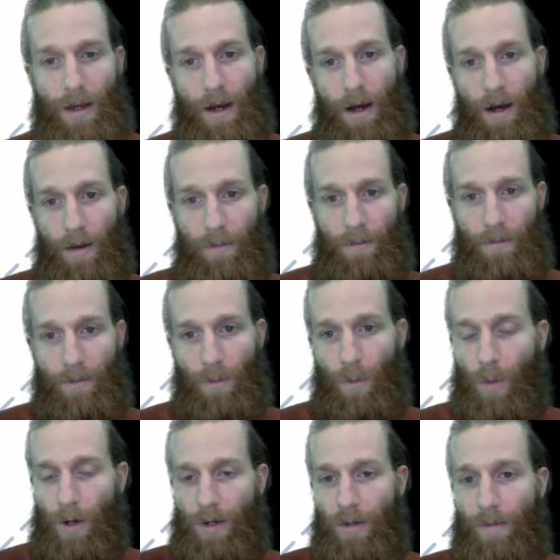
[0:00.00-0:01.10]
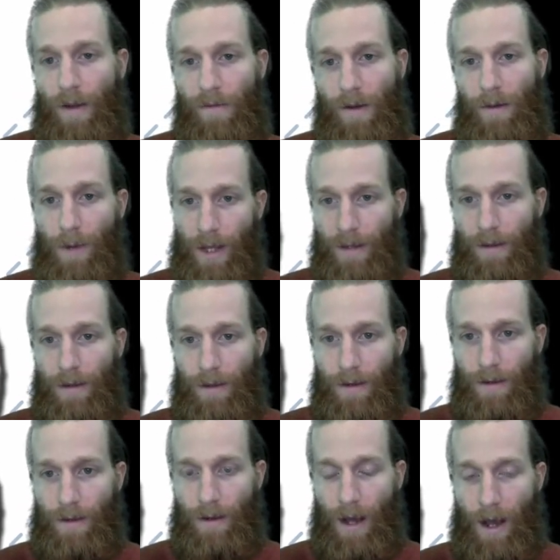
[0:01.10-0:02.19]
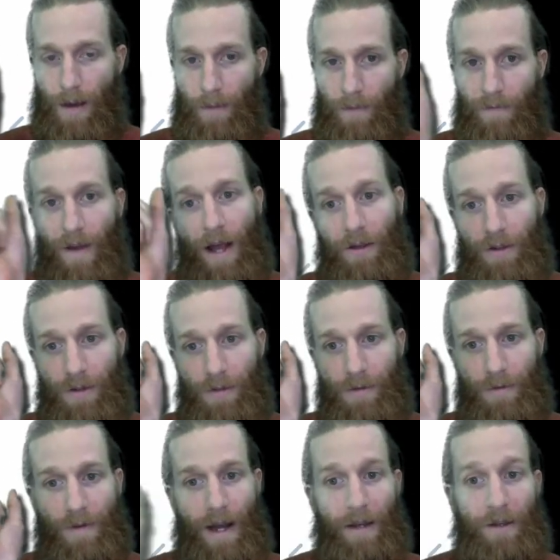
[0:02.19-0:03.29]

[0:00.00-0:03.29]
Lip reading: where you'd pivot with value